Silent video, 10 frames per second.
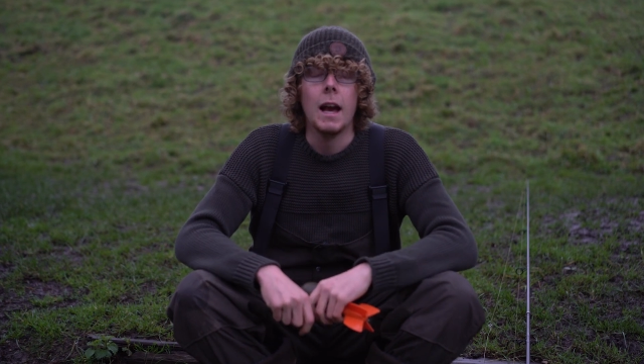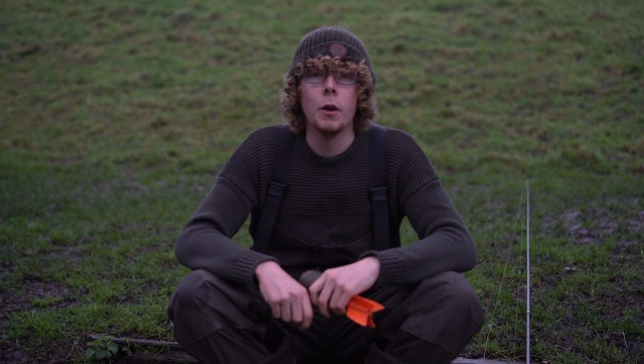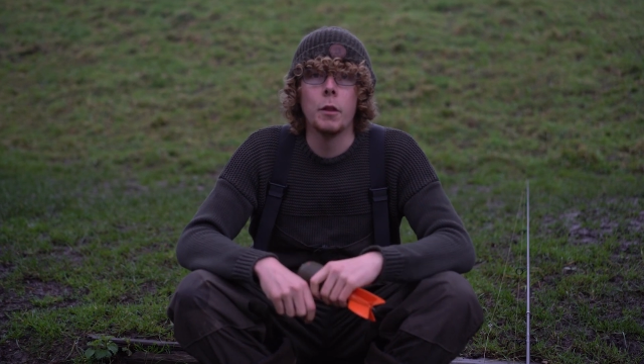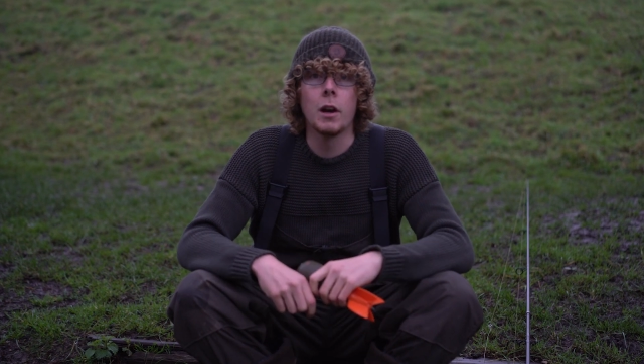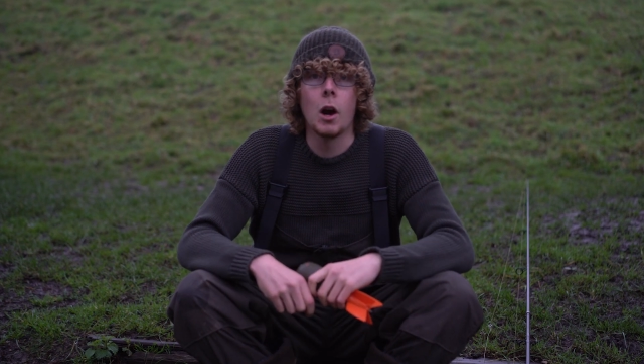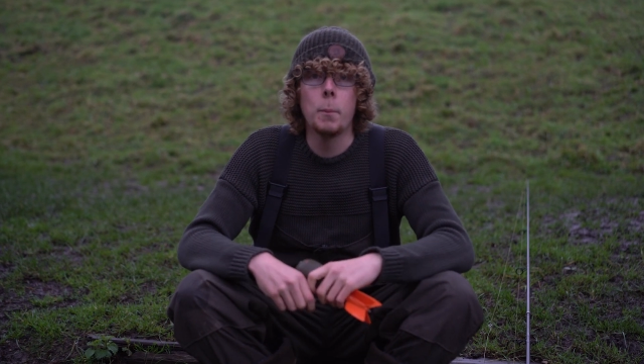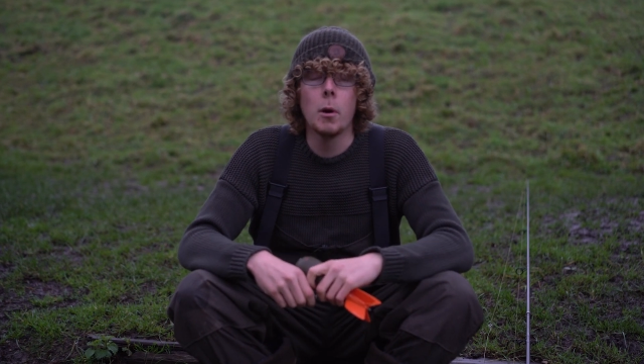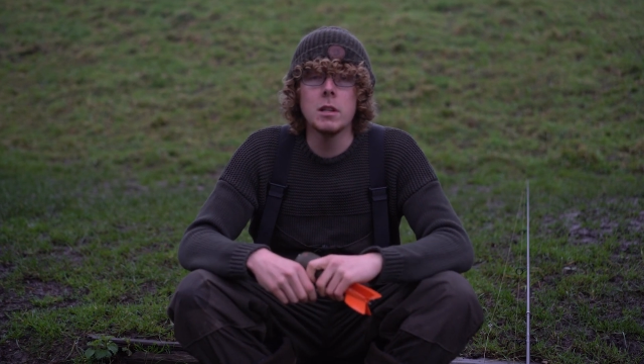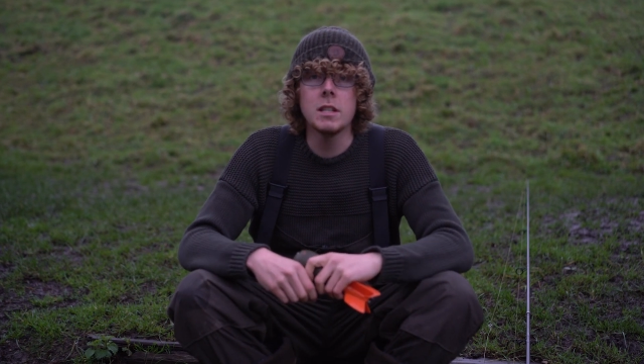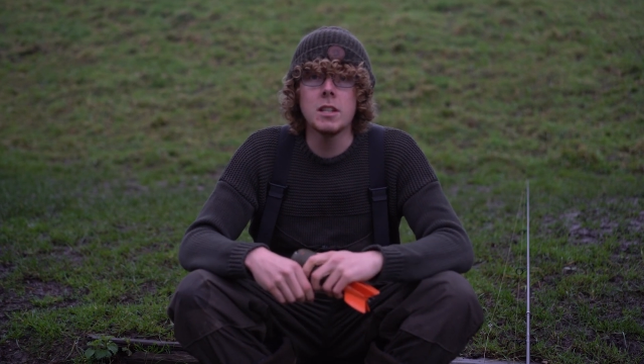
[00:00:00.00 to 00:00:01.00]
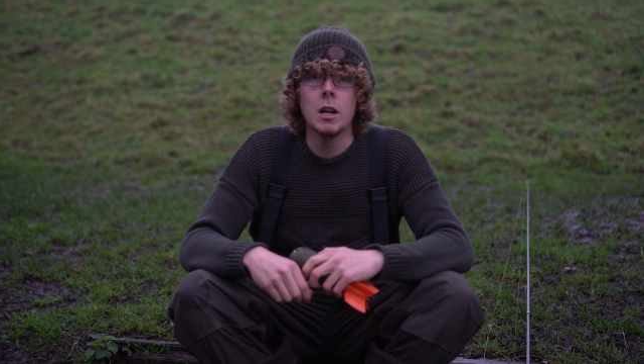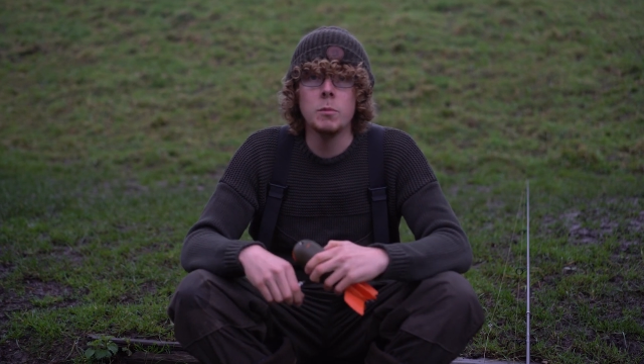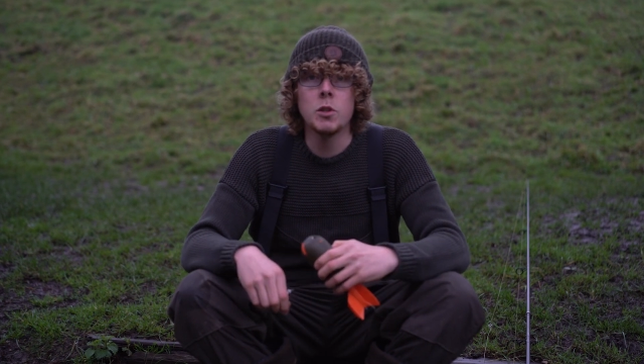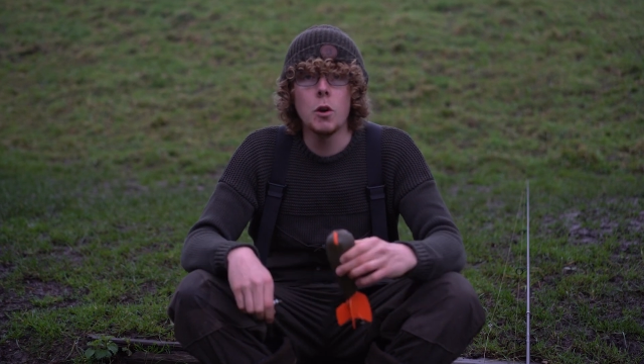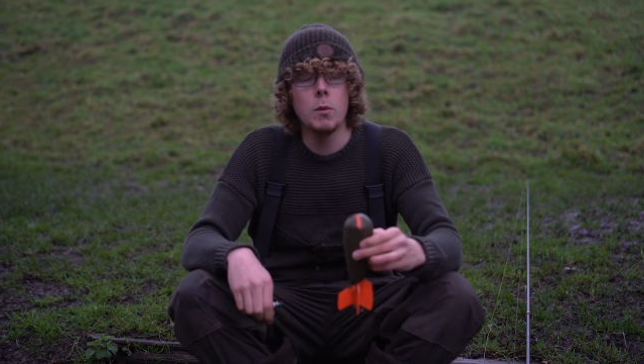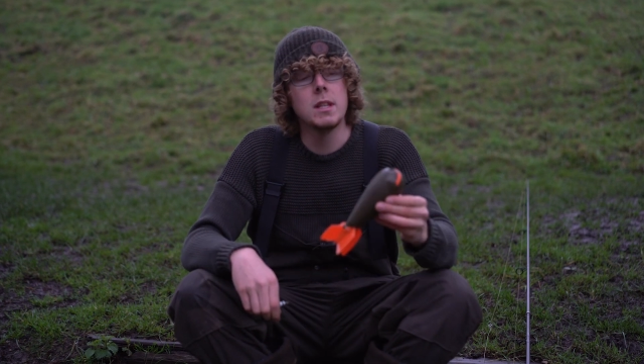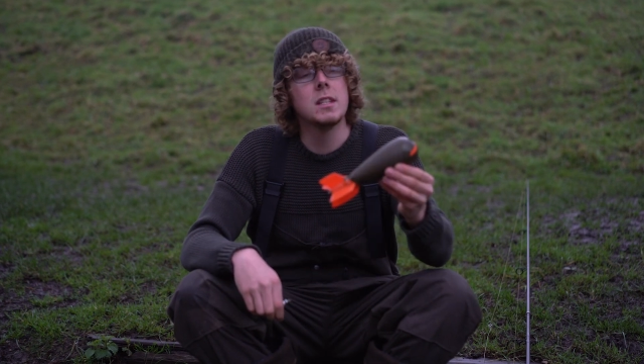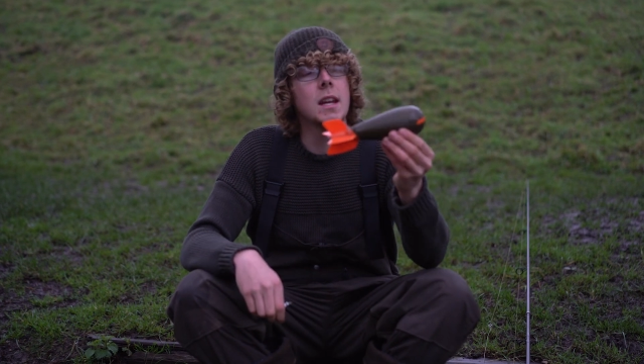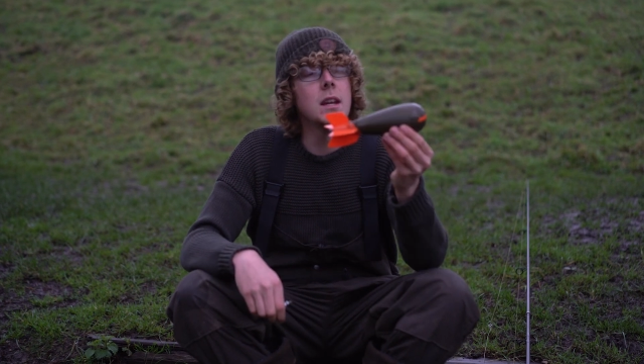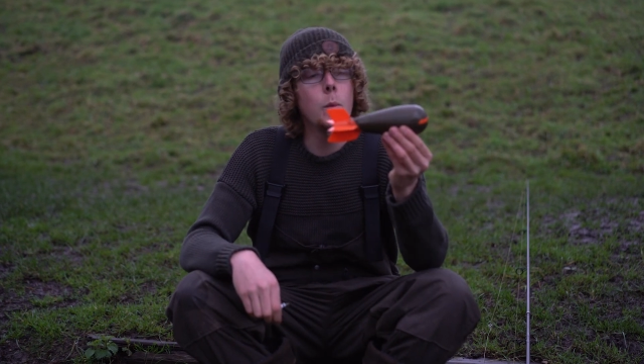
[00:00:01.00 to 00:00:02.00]
Hello there, Carpologists, I'm Joe, and
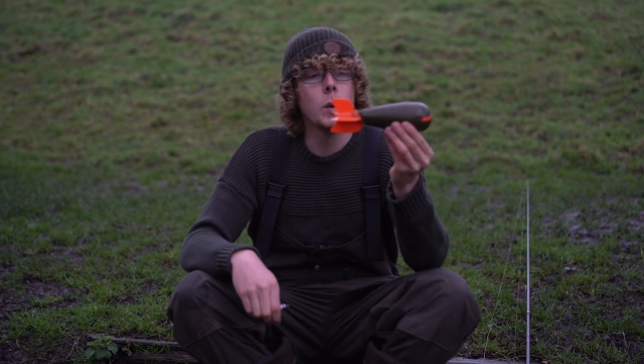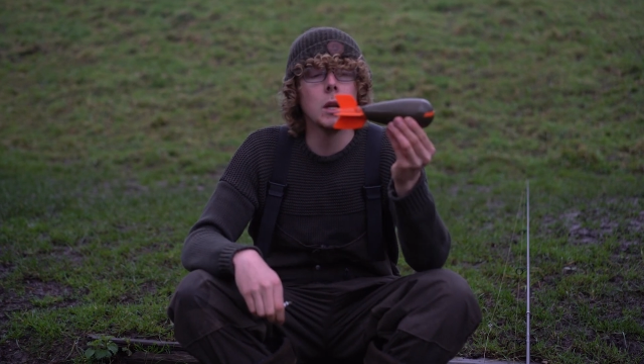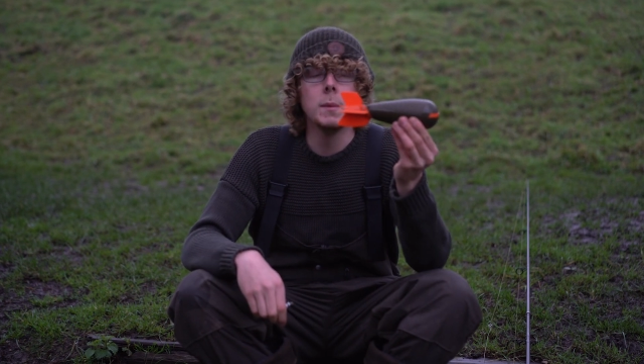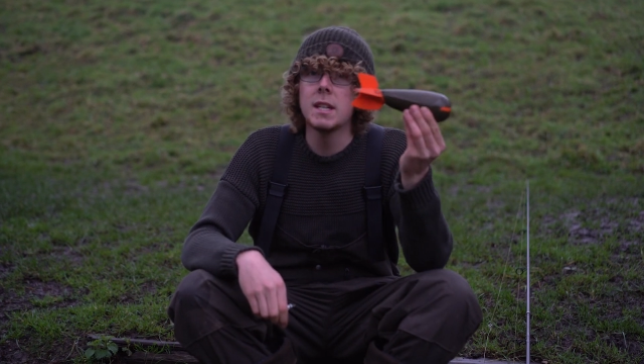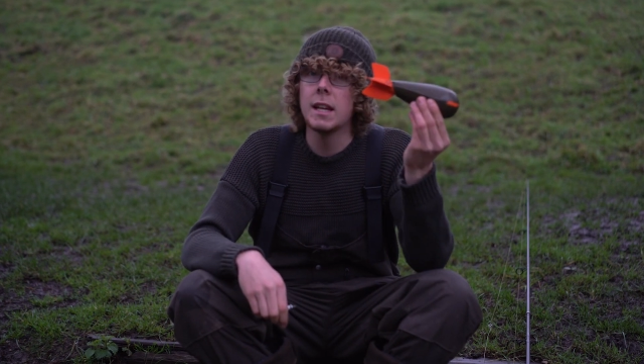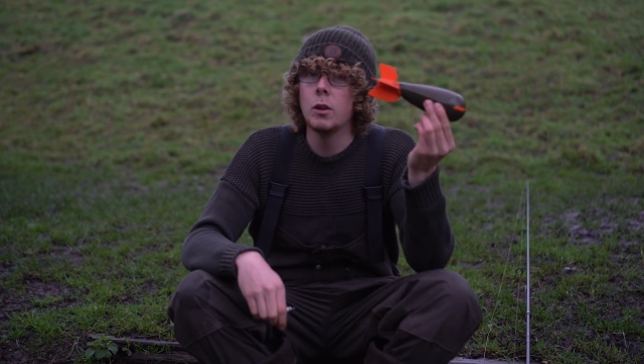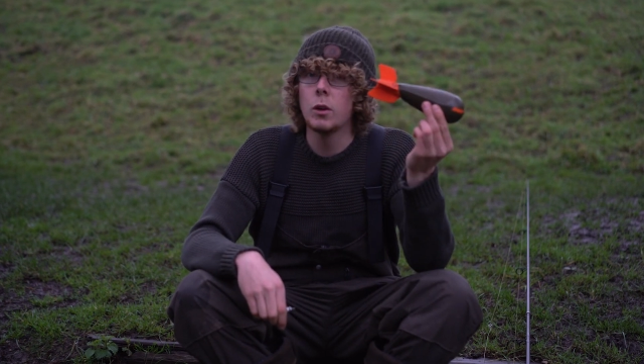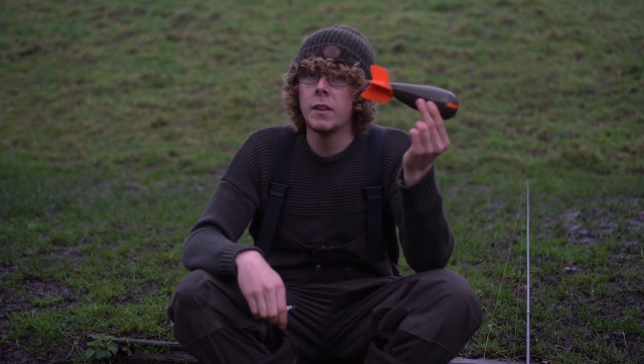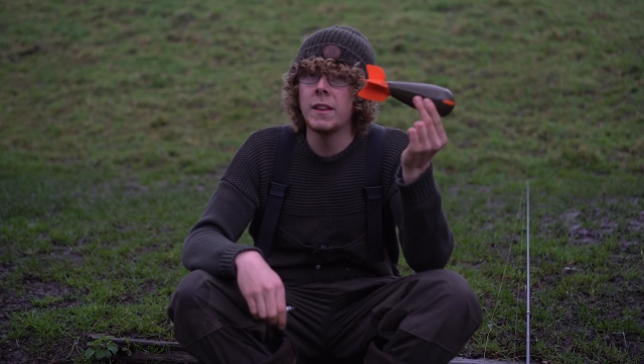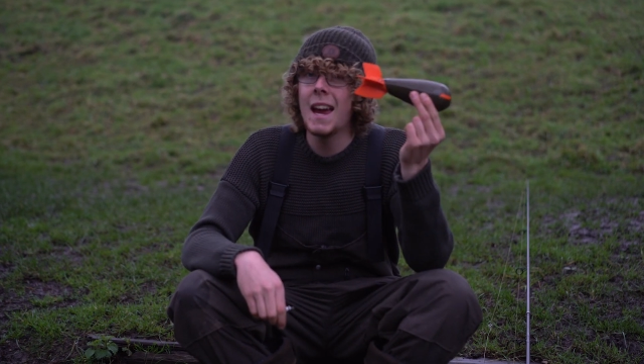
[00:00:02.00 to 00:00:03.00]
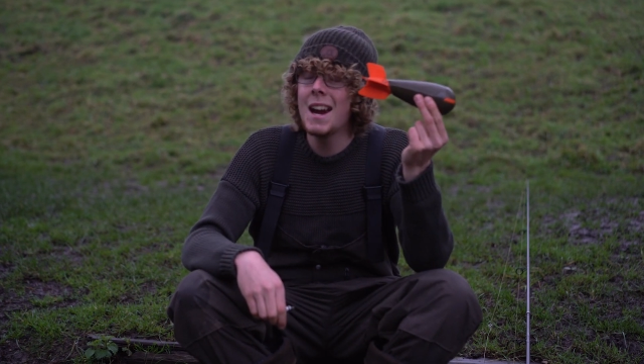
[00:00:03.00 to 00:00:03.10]
today we're going to be taking a look at the